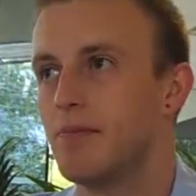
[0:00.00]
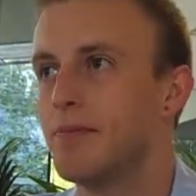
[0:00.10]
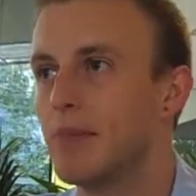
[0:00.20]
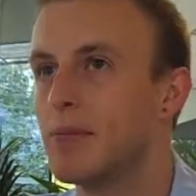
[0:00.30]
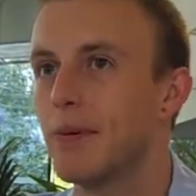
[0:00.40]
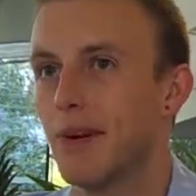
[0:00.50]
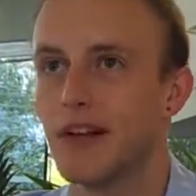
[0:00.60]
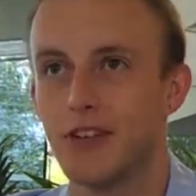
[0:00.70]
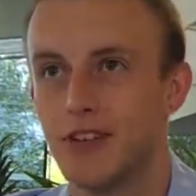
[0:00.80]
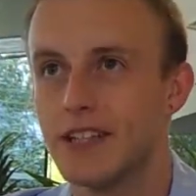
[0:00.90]
People
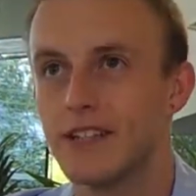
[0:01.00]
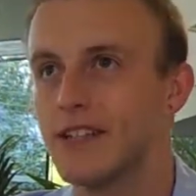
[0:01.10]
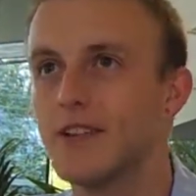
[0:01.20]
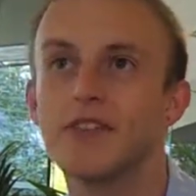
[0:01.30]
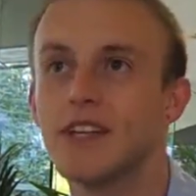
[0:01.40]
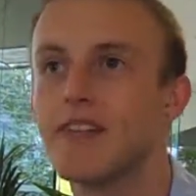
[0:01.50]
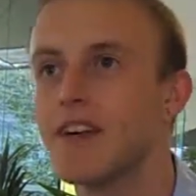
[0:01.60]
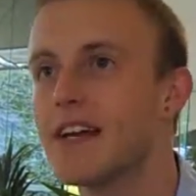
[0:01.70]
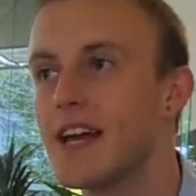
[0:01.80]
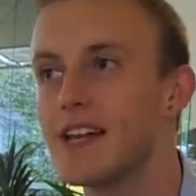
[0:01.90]
like Teresa are obviously
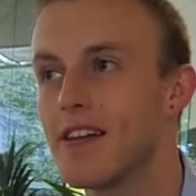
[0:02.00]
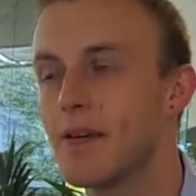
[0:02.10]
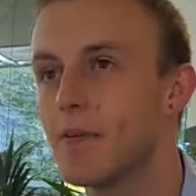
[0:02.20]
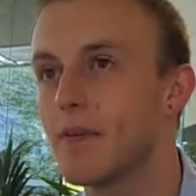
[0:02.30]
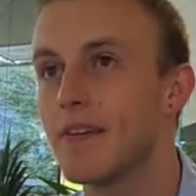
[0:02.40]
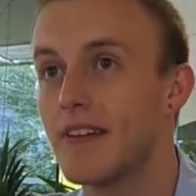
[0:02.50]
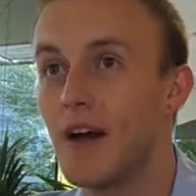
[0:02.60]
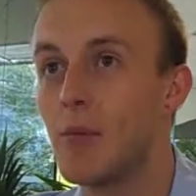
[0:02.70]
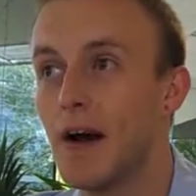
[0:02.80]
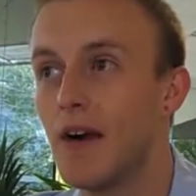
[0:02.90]
very keen to
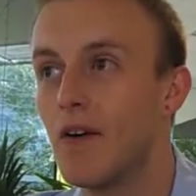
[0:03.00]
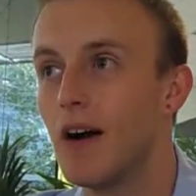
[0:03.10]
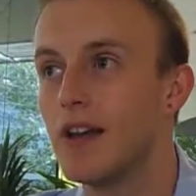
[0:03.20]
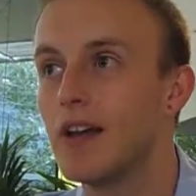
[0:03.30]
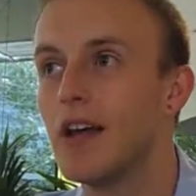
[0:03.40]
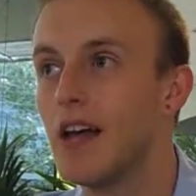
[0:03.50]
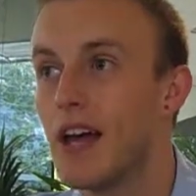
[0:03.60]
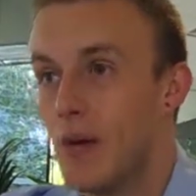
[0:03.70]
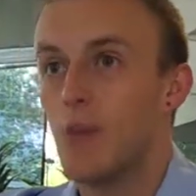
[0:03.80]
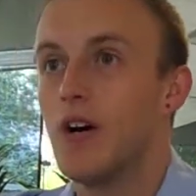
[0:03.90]
help out, and
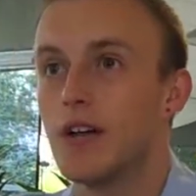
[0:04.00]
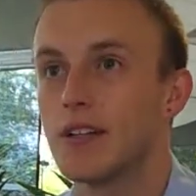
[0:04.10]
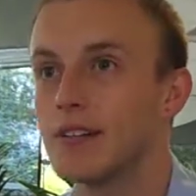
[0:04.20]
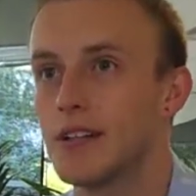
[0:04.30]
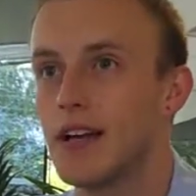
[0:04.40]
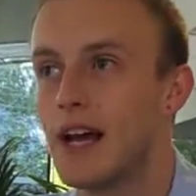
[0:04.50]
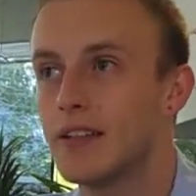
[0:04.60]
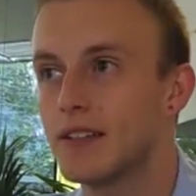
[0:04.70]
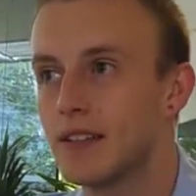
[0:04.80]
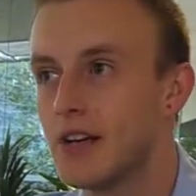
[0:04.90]
it works. It
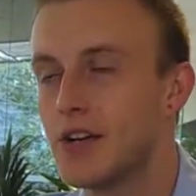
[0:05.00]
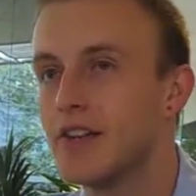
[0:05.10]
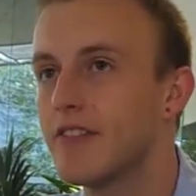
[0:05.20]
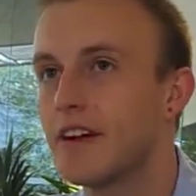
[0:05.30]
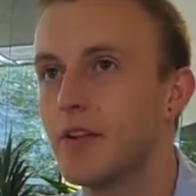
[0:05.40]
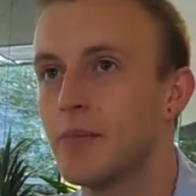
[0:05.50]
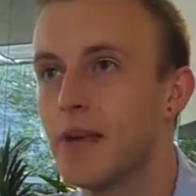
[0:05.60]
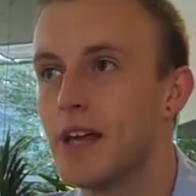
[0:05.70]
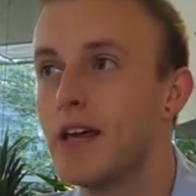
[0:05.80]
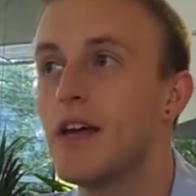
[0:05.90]
had such an effect on
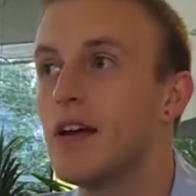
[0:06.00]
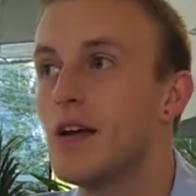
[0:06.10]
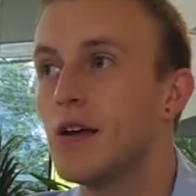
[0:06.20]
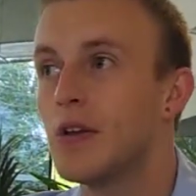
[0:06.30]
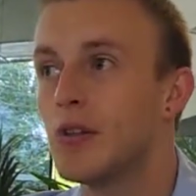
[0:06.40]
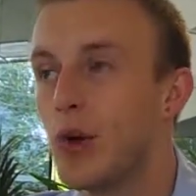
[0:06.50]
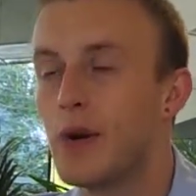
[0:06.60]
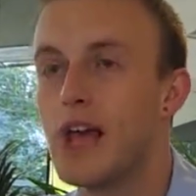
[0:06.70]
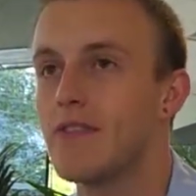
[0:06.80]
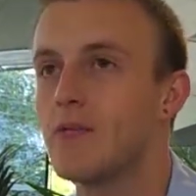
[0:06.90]
me.
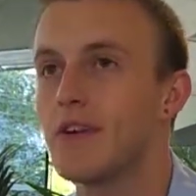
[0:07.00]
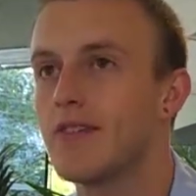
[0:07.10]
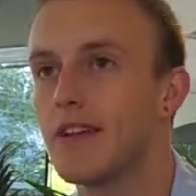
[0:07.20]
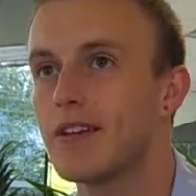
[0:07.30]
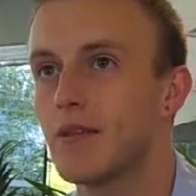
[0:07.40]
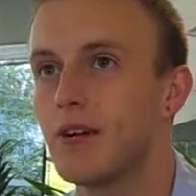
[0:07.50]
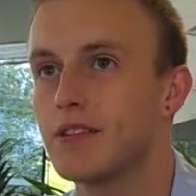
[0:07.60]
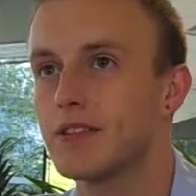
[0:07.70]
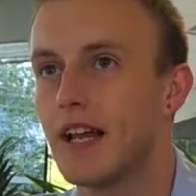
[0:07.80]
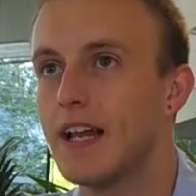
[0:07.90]
Don't ever be afraid to
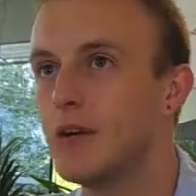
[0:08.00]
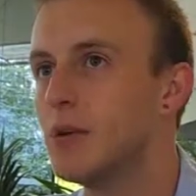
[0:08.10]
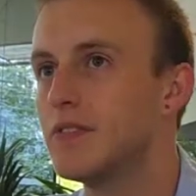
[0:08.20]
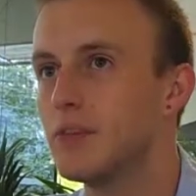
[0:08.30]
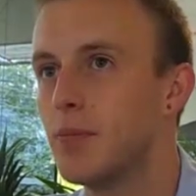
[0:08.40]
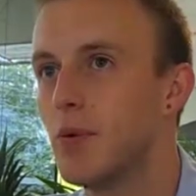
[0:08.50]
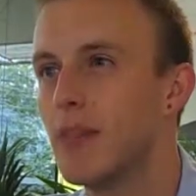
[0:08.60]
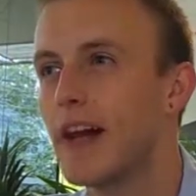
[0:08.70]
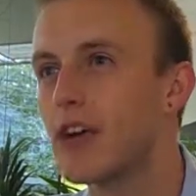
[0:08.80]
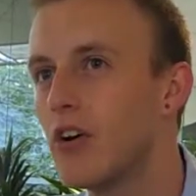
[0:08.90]
ask for that little bit of support,
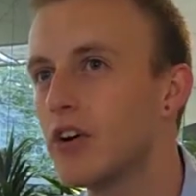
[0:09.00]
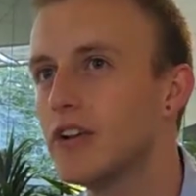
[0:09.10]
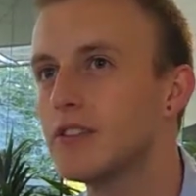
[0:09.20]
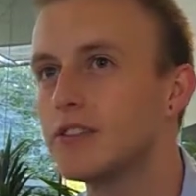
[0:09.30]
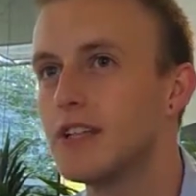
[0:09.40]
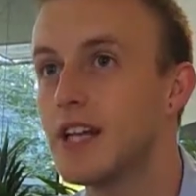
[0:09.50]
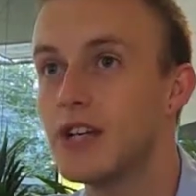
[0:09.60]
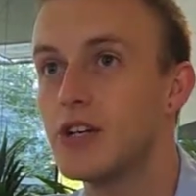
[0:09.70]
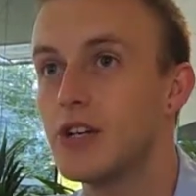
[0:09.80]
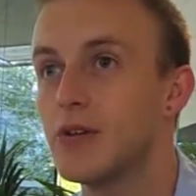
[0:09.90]
that guidance to
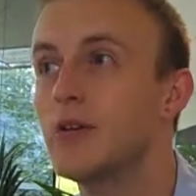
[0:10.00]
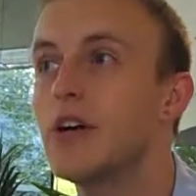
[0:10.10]
teach you